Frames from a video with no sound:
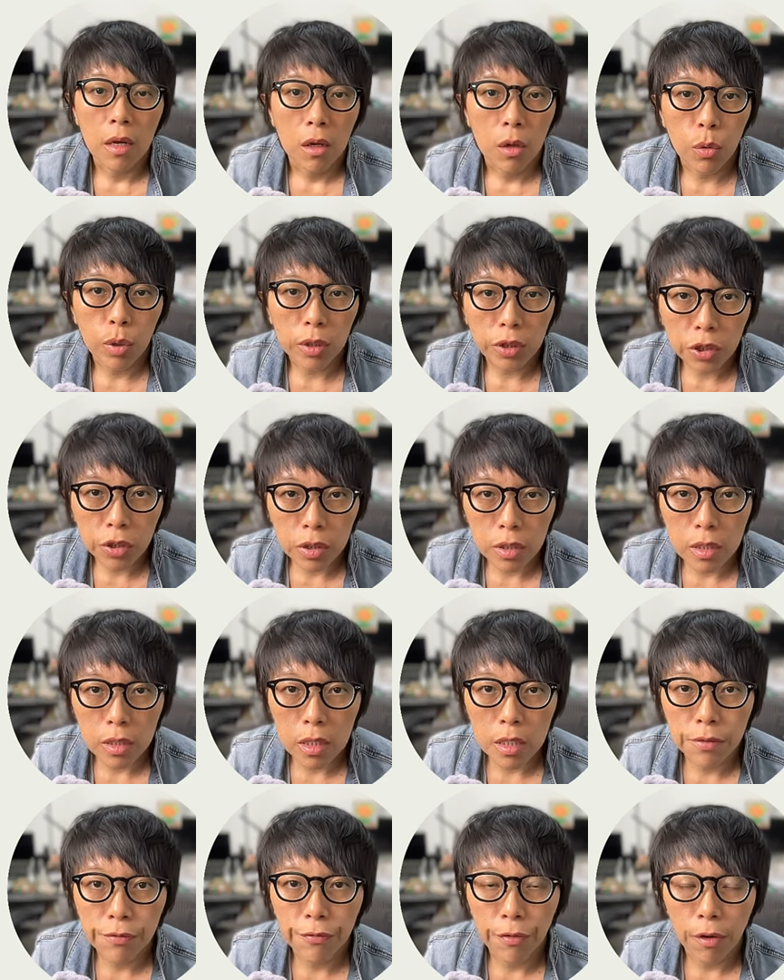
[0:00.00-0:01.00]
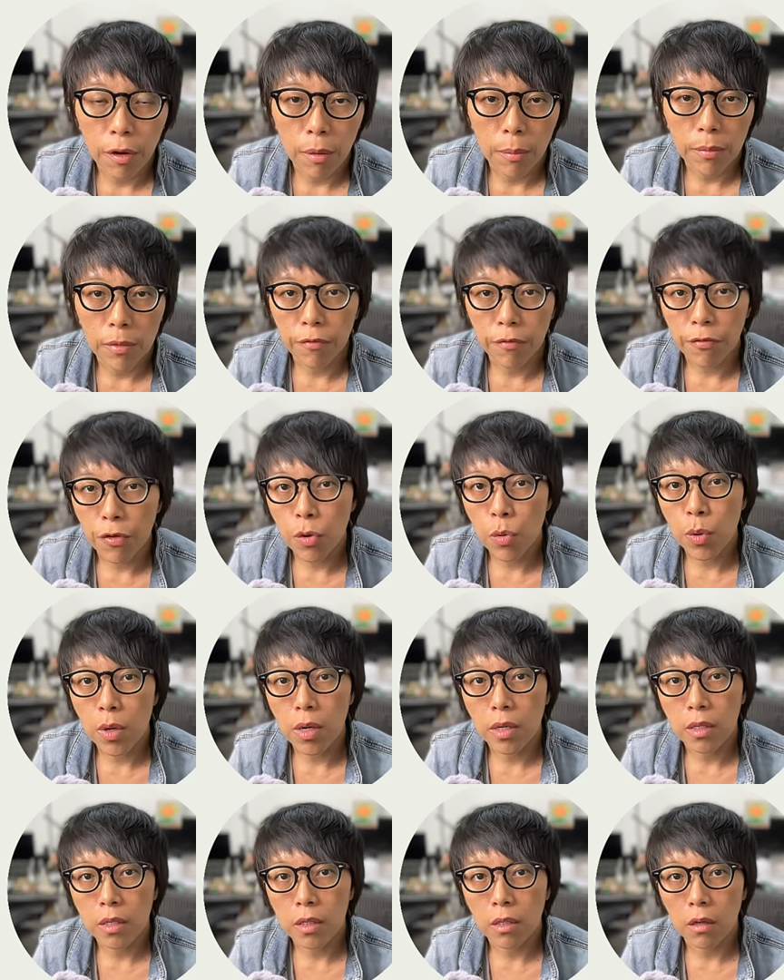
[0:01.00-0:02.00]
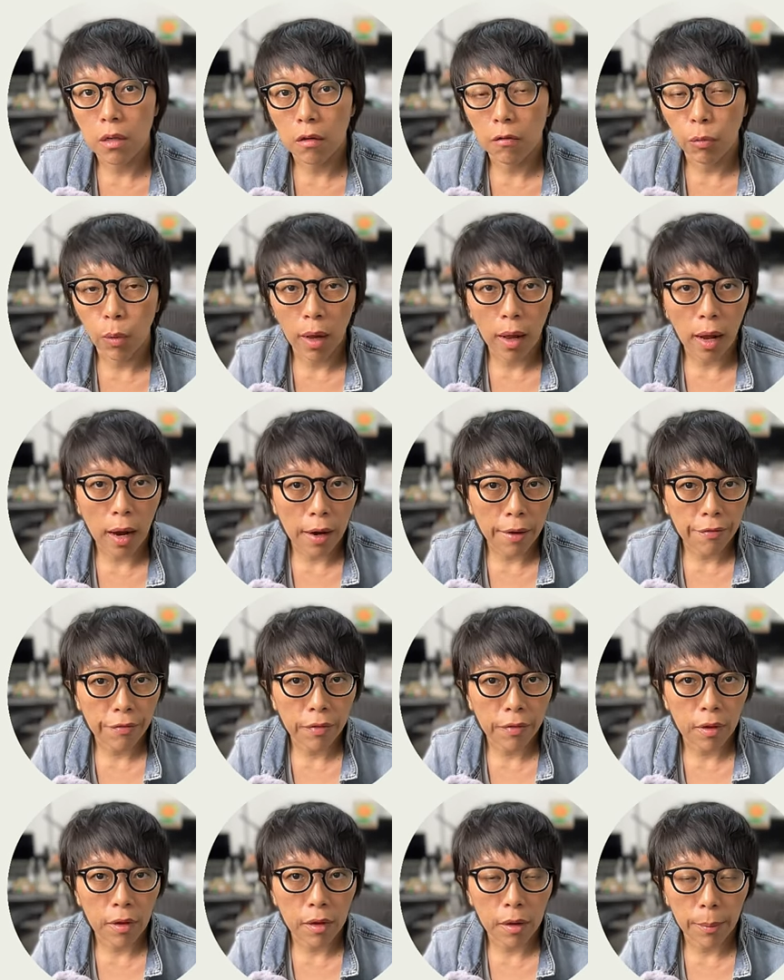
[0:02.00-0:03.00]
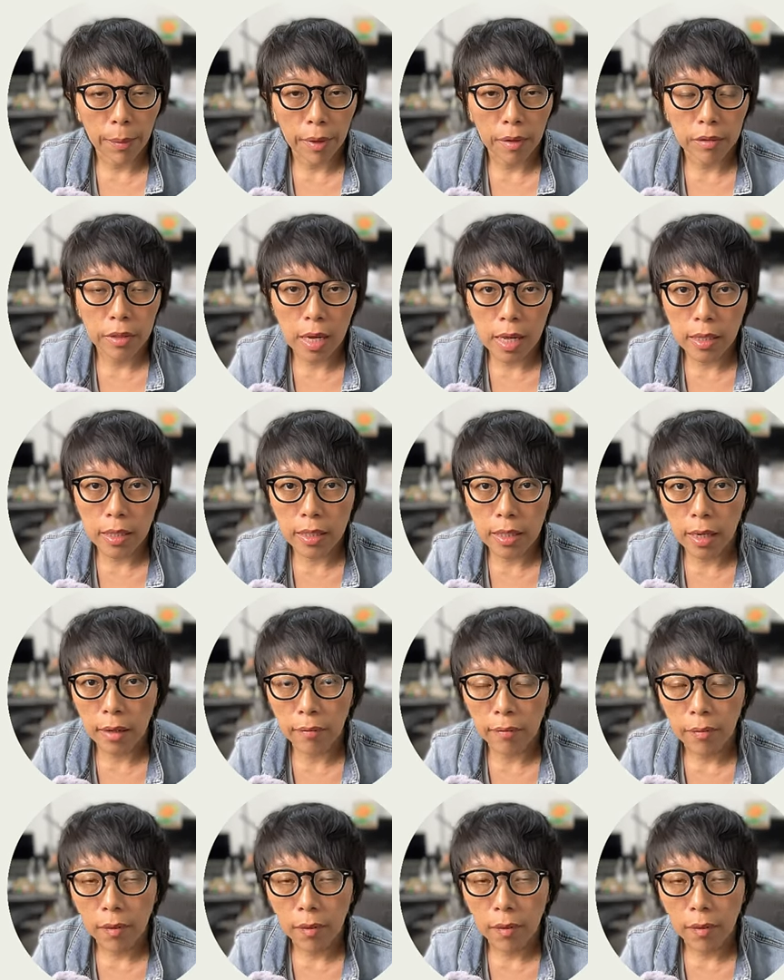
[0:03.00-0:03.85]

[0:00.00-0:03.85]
questions from the viewers of what I think about Tencent.